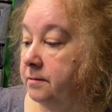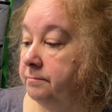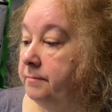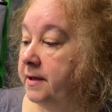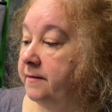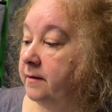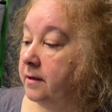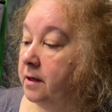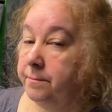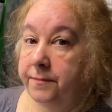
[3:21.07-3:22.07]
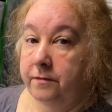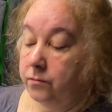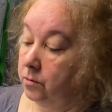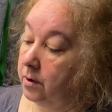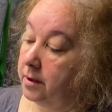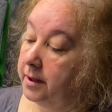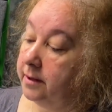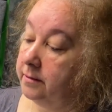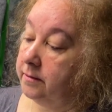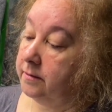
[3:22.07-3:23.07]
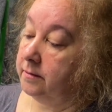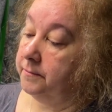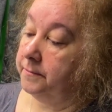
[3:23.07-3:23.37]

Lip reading: mixing cups of all kinds.